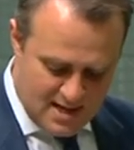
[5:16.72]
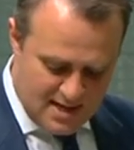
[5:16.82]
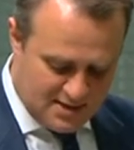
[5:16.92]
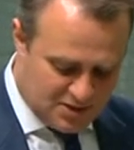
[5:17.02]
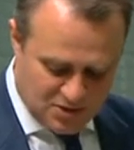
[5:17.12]

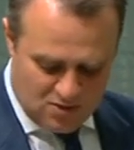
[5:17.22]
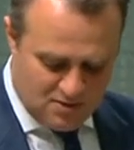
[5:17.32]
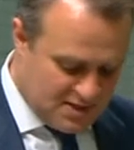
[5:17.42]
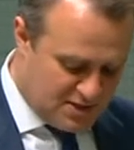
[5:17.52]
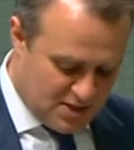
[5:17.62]
And the
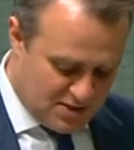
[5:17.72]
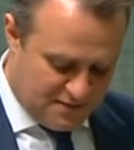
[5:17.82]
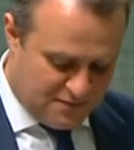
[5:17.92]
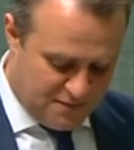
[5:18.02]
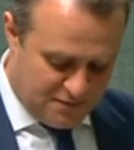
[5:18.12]
story is no
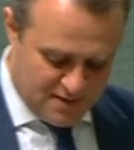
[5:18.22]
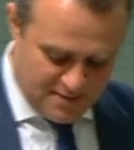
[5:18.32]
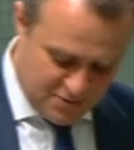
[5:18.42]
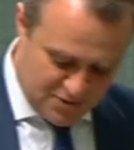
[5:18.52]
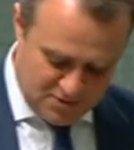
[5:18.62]
different for
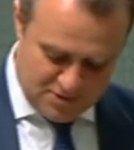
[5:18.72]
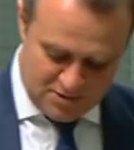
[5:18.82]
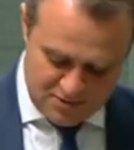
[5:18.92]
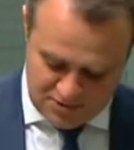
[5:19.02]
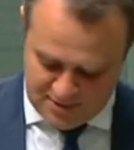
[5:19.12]
Aboriginal and
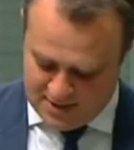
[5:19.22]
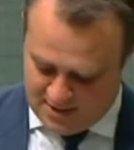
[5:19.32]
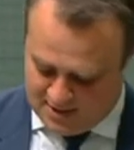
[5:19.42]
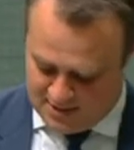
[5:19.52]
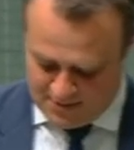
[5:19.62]
Torres Strait
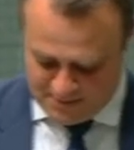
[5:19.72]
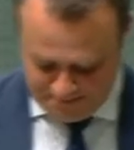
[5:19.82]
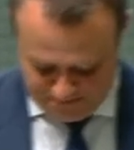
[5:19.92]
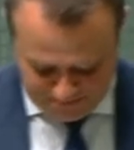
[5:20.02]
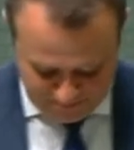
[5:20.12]
Islanders.
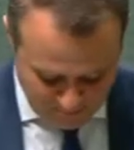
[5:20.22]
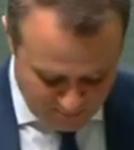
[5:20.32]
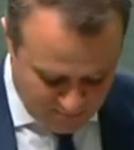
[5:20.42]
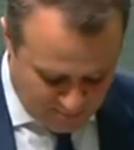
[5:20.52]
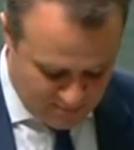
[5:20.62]

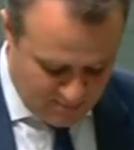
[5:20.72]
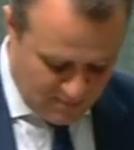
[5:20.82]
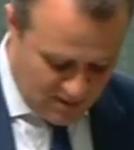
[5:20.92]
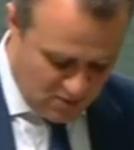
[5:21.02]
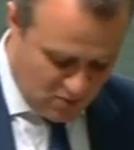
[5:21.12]

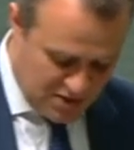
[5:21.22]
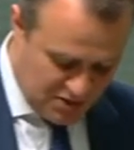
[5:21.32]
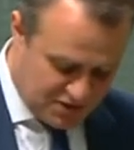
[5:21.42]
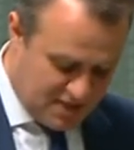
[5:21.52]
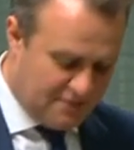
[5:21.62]
When you
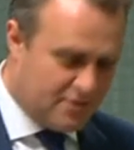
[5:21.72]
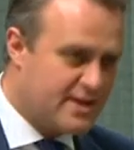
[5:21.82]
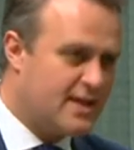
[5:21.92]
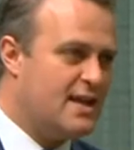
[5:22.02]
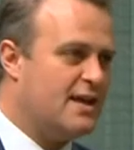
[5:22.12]
sever a
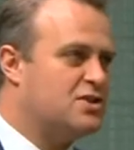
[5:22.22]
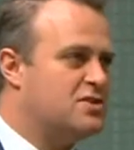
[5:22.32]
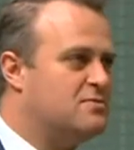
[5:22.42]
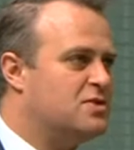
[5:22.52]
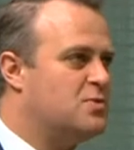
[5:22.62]

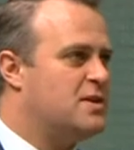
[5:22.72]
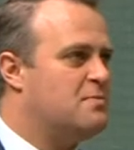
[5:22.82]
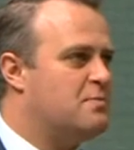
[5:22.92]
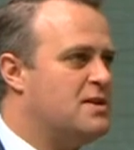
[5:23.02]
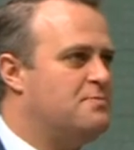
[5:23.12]
connection between a
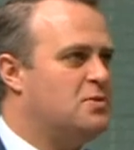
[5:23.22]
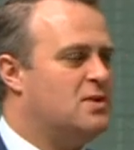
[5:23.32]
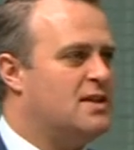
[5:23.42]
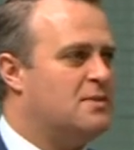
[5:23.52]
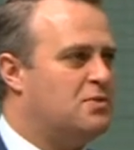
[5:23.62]
people
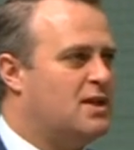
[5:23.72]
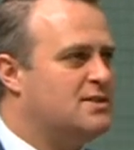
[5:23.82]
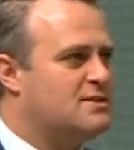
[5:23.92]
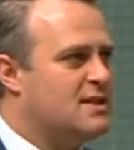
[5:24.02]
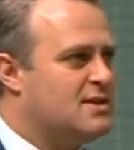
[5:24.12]
and the
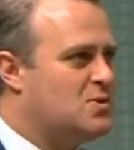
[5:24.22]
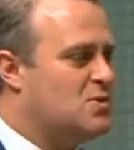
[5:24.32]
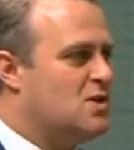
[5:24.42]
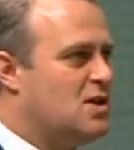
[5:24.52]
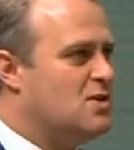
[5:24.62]
place they
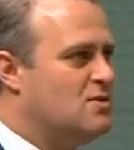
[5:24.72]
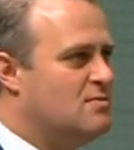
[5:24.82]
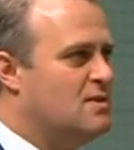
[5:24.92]
call home,